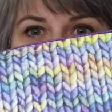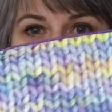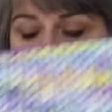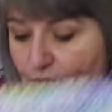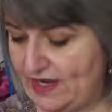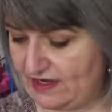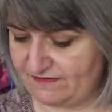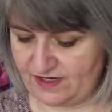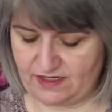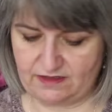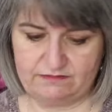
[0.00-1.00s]
colorway if
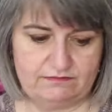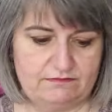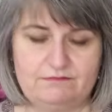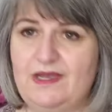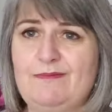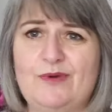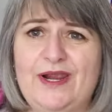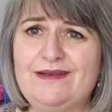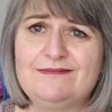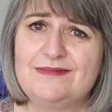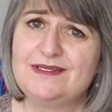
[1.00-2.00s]
I, my
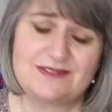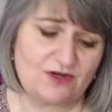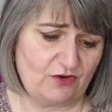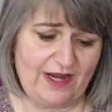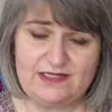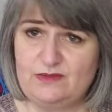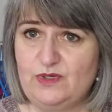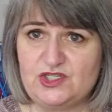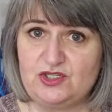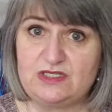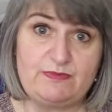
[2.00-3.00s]
brain is correct,
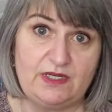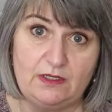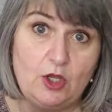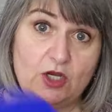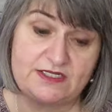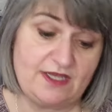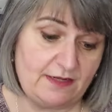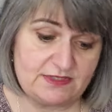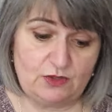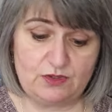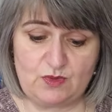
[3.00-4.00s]
which it's been a long
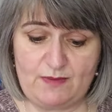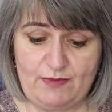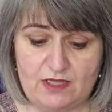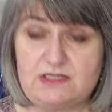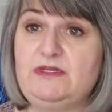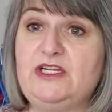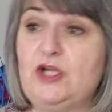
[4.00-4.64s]
time, so it's quite possibly